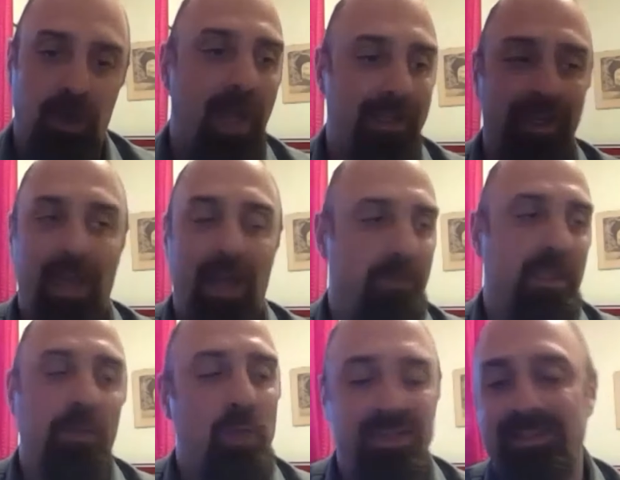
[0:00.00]
And I mean,
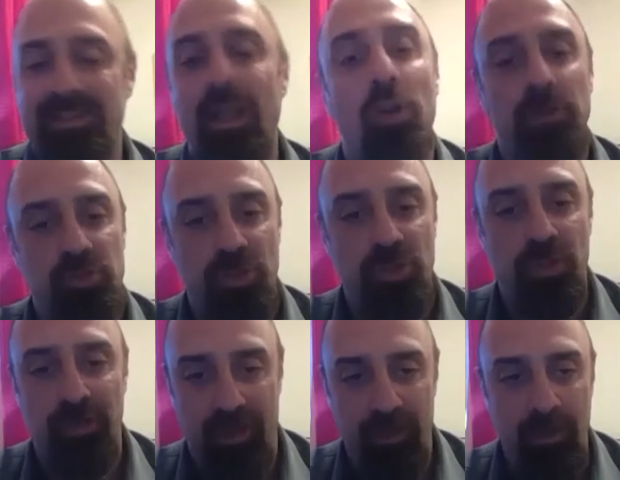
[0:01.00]
we are still on the
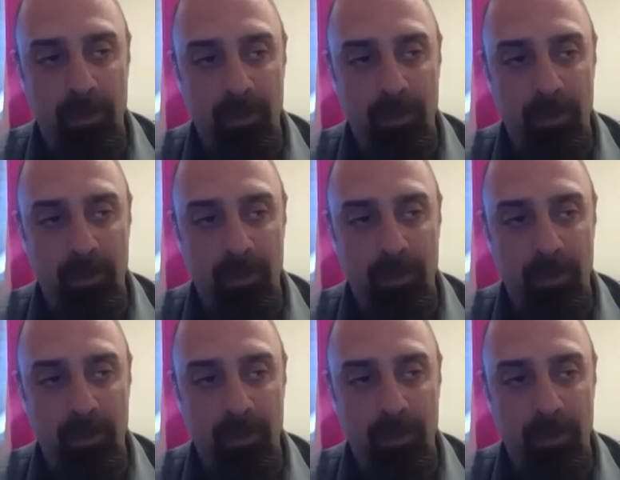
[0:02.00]
journey,